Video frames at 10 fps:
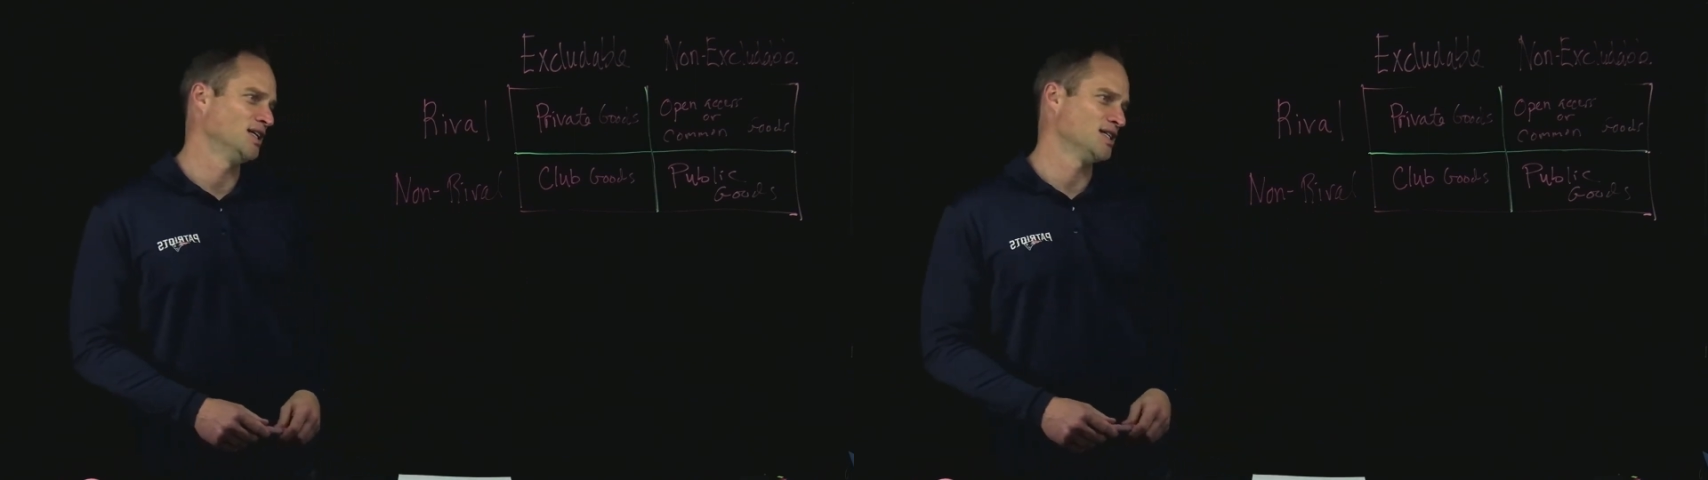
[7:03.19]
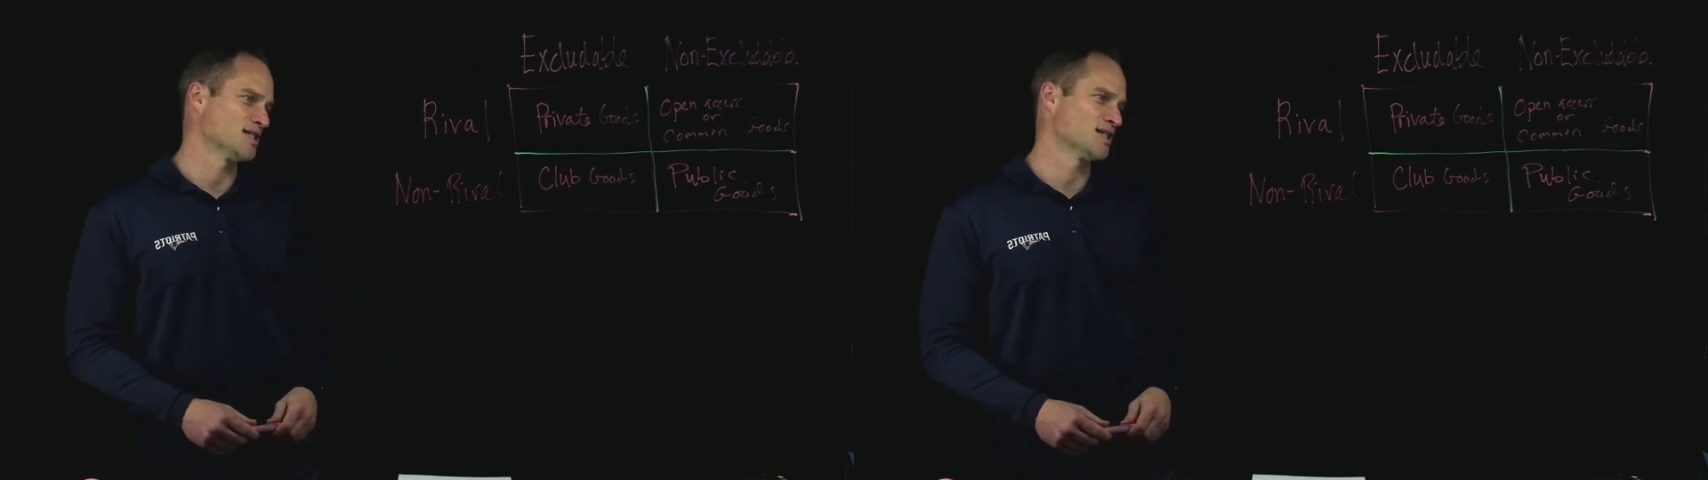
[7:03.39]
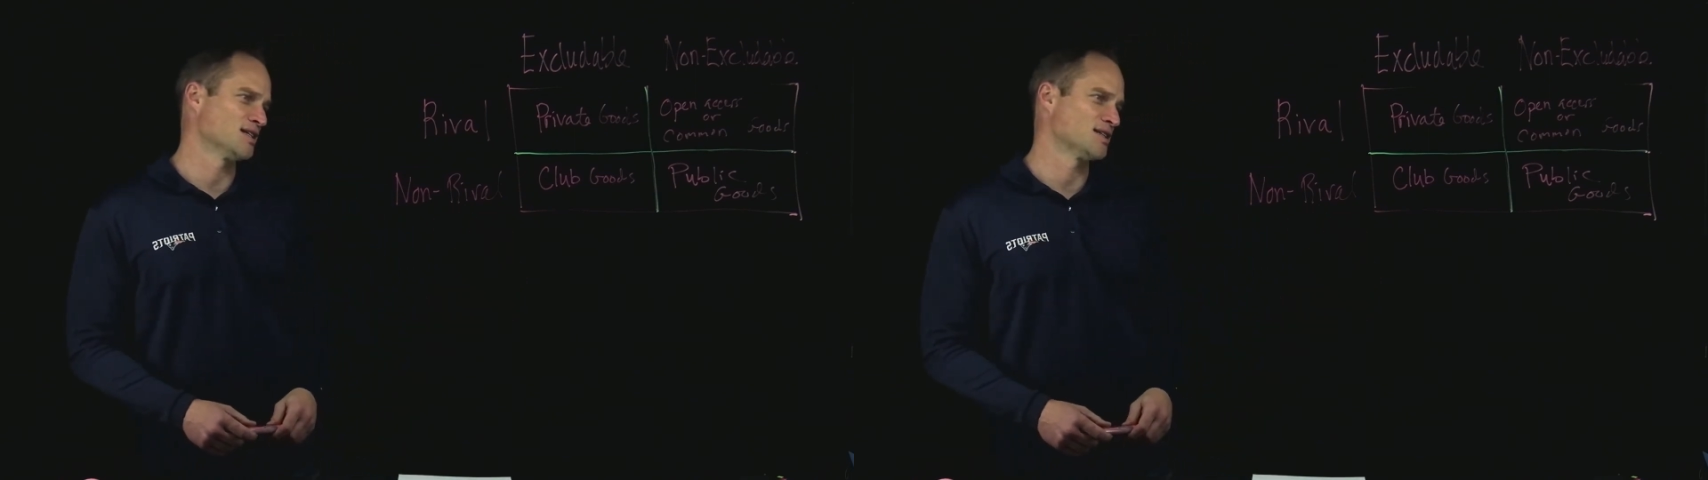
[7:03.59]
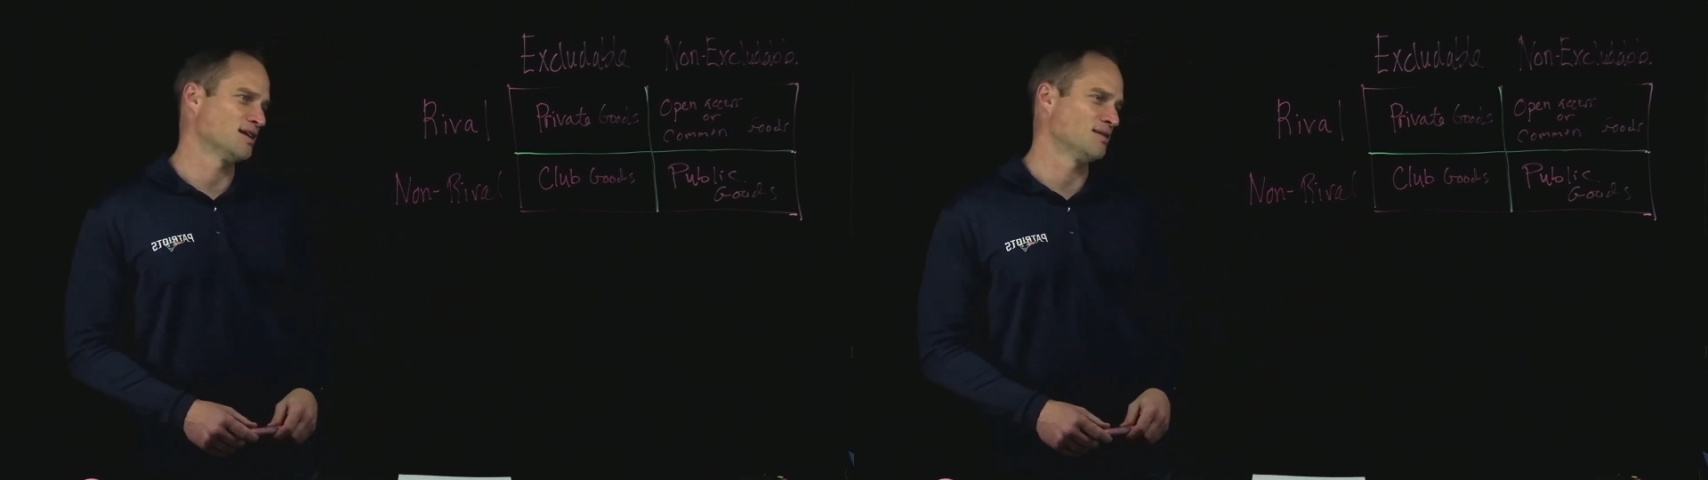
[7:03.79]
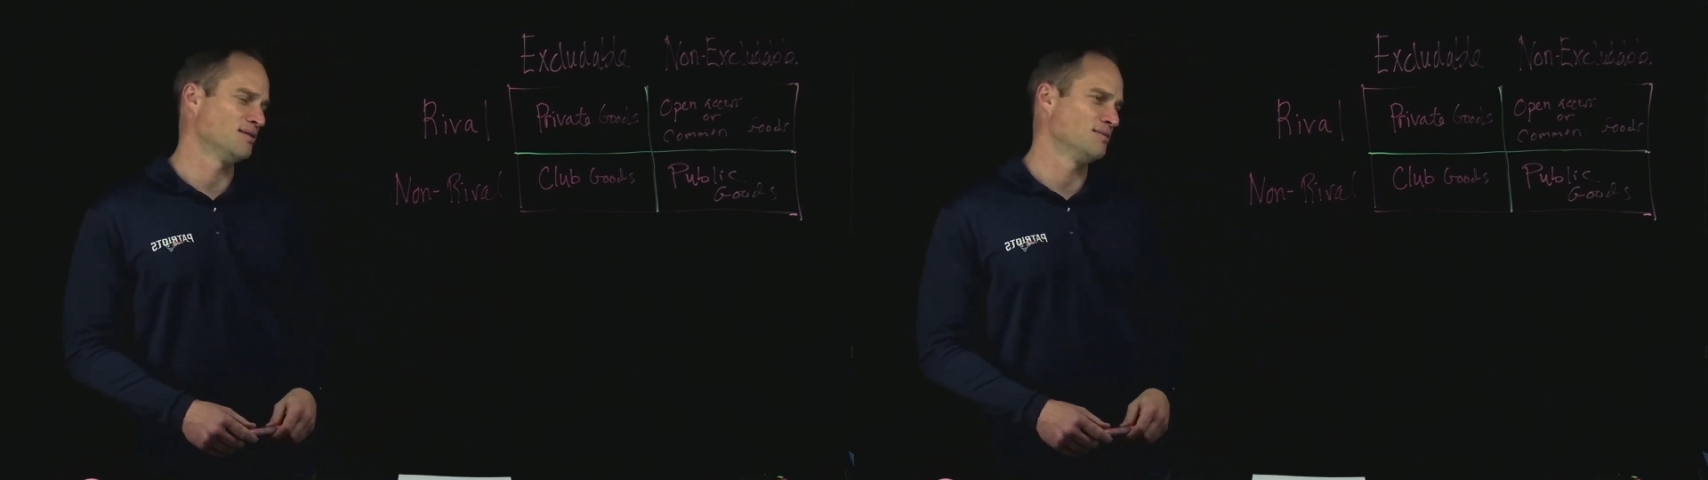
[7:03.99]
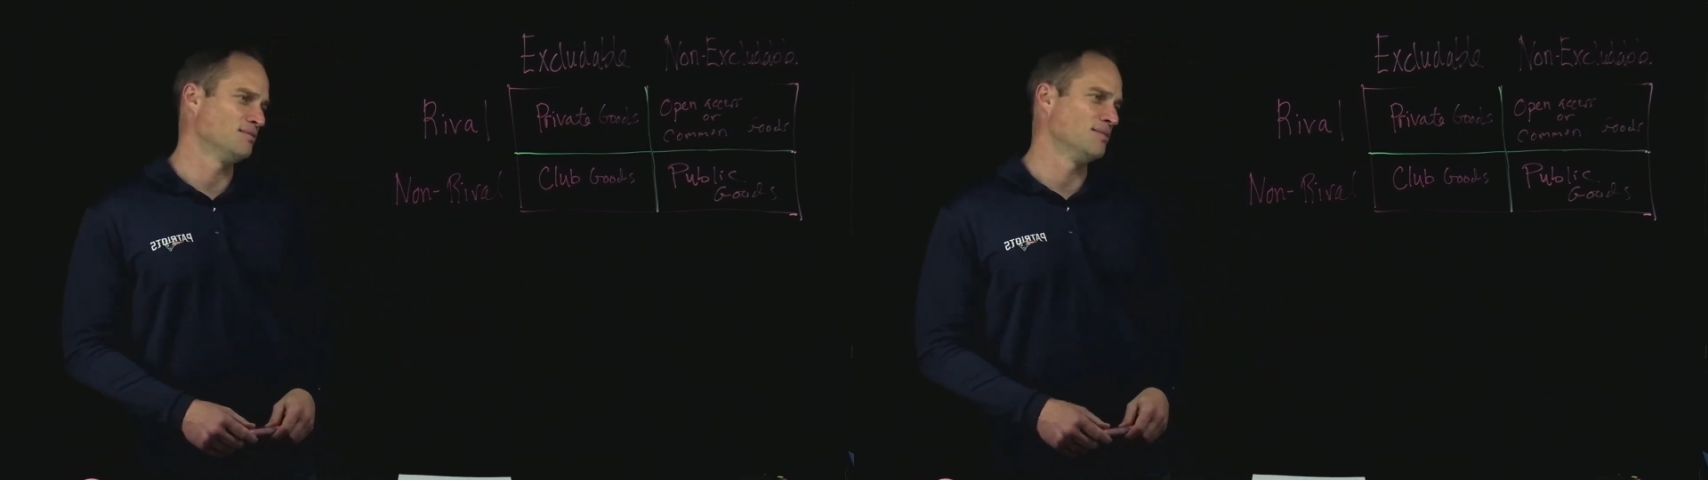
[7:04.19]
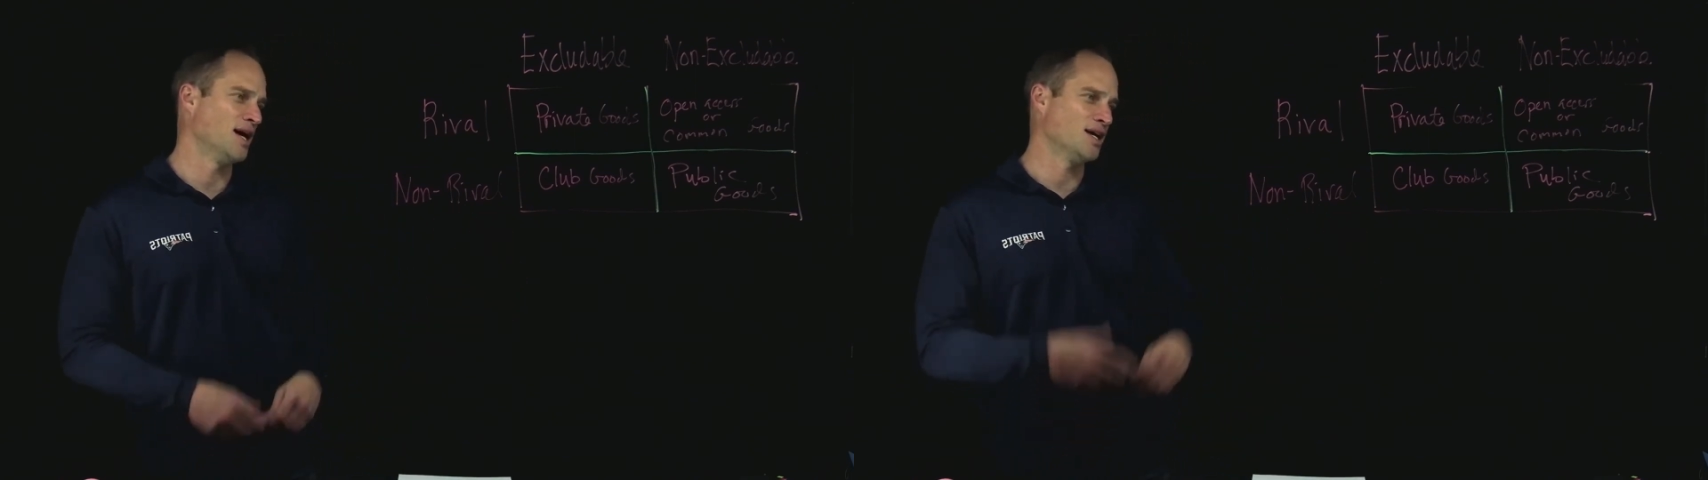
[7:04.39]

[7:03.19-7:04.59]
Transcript: in the sense that my